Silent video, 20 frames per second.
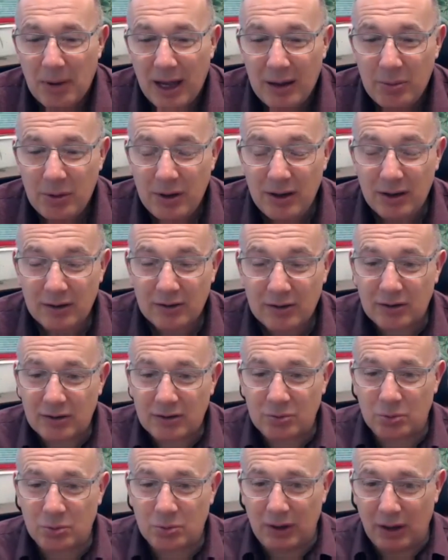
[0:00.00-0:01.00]
maybe it's
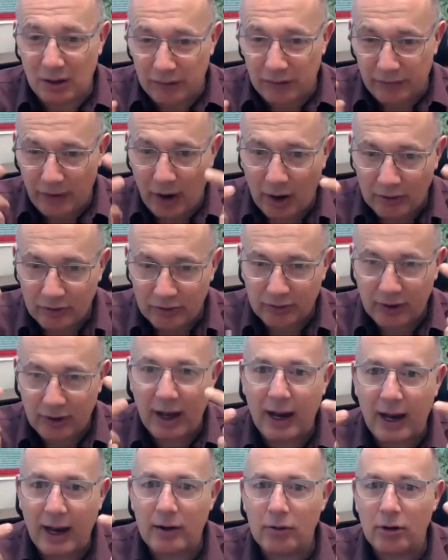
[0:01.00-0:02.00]
because the virus
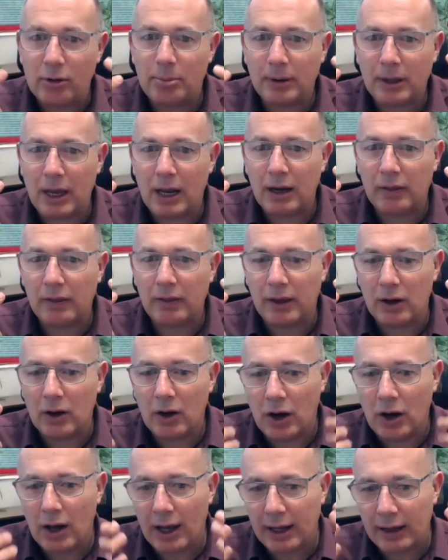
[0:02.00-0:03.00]
started replicating in the
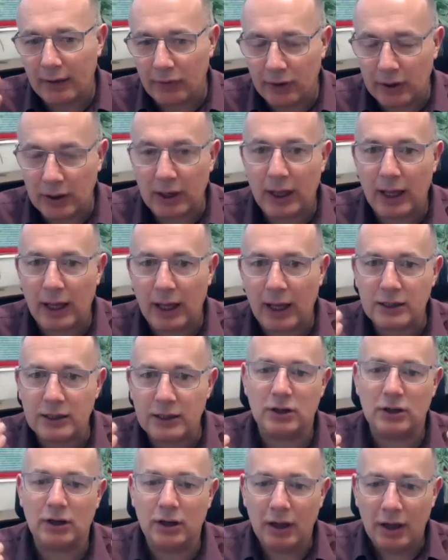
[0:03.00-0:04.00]
eye and then
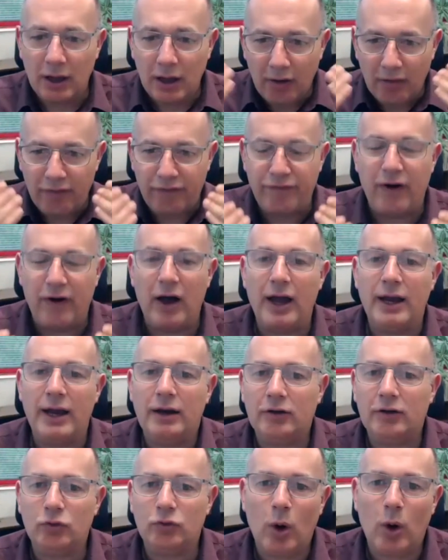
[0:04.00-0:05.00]
had to
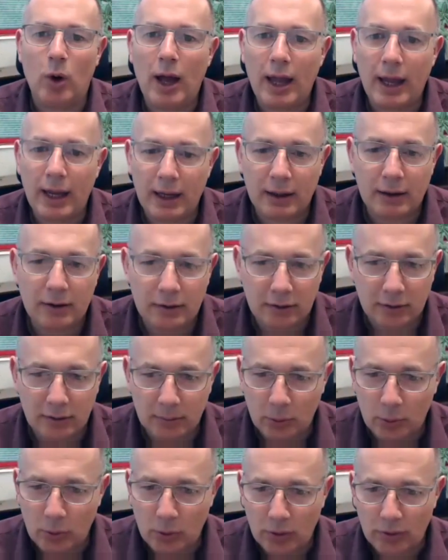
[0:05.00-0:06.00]
find its way
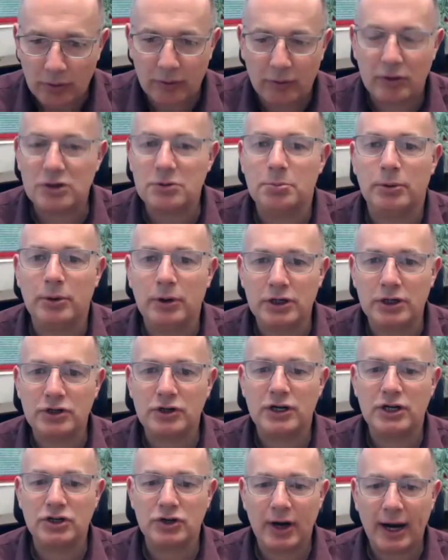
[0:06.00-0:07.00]
into more of the
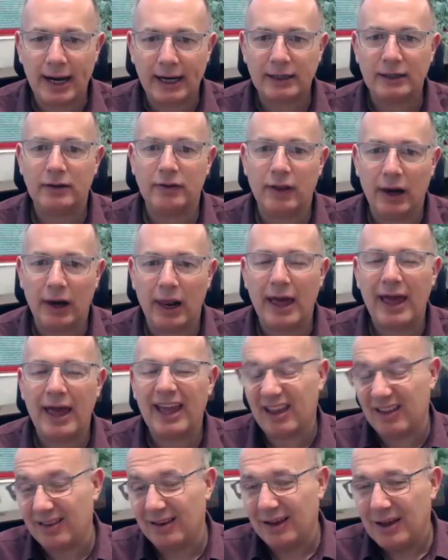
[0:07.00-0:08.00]
respiratory tract and the
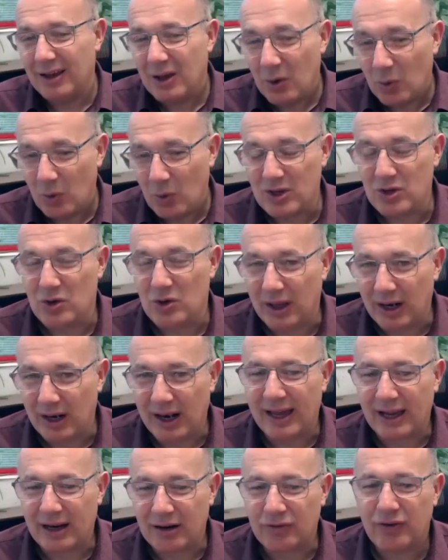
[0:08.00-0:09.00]
lung. And when you get
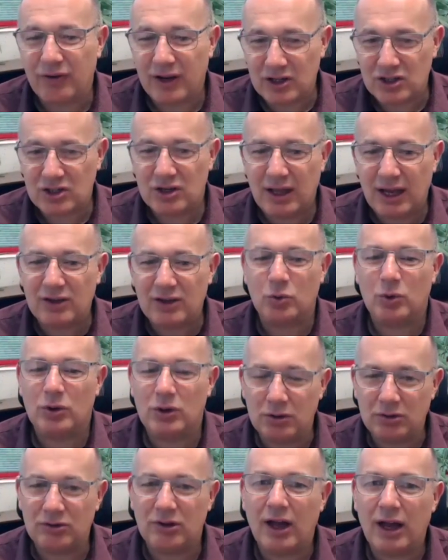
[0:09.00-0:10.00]
lung infection, that's
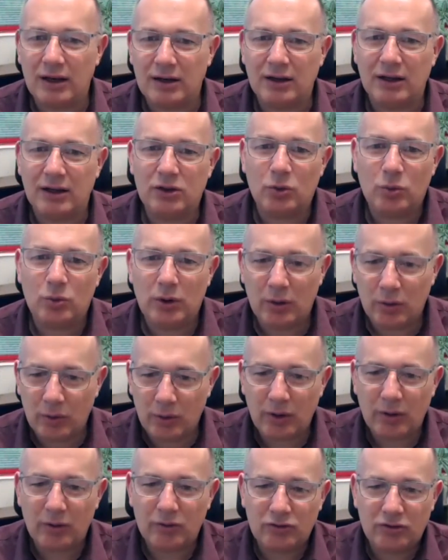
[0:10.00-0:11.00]
when you start to get the
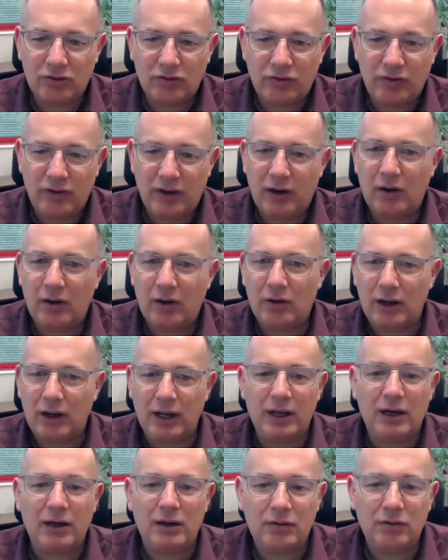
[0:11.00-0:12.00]
real severe
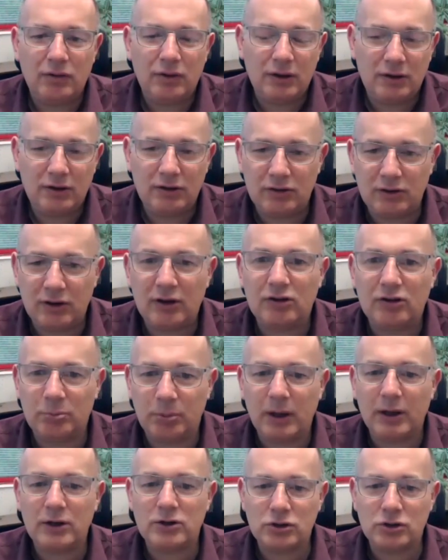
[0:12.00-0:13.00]
end of the disease
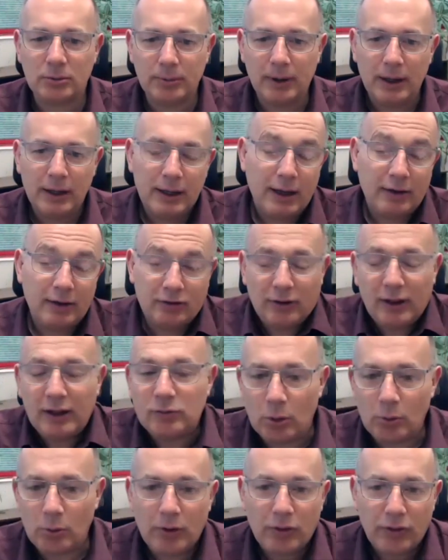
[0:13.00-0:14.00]
spectrum. And so
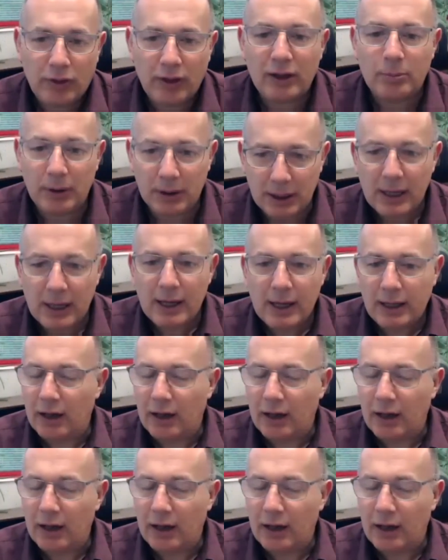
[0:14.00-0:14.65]
that's what we think. But